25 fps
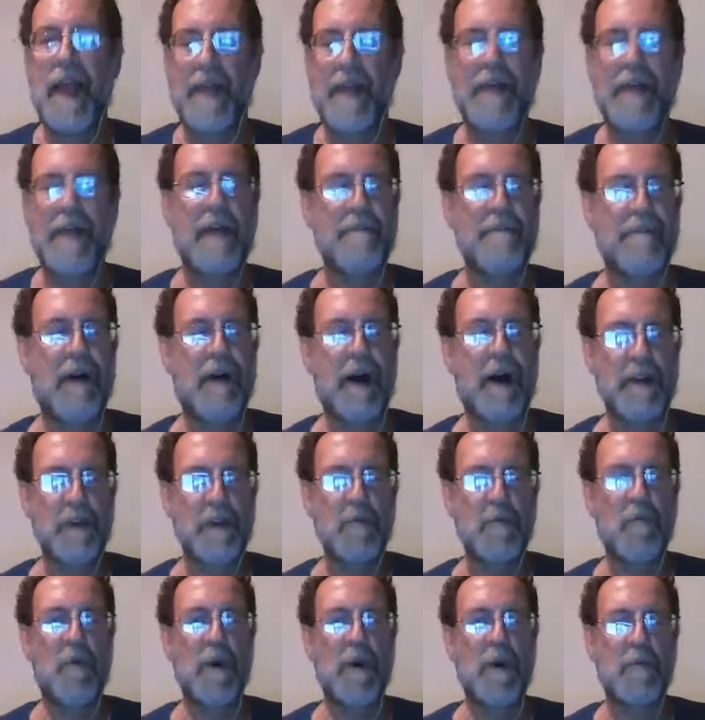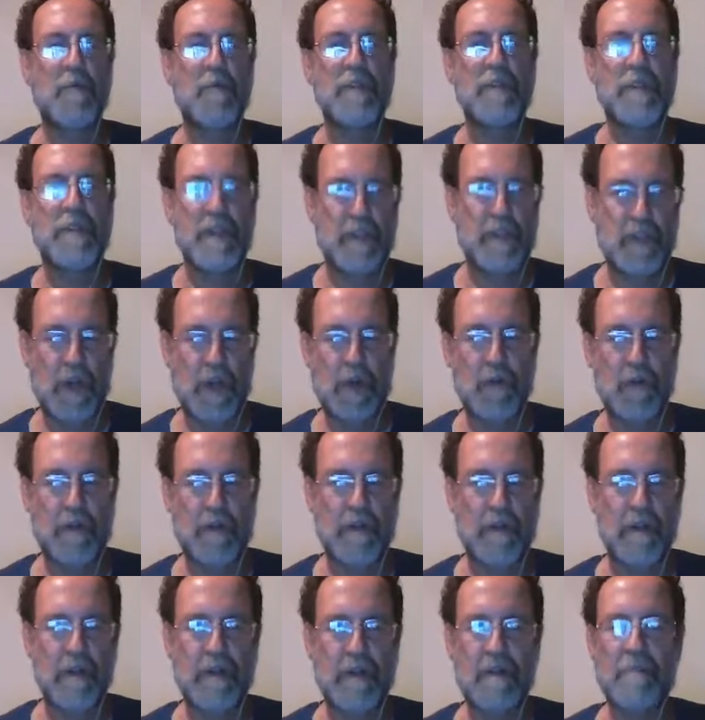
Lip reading: and that volume 1 was a joke.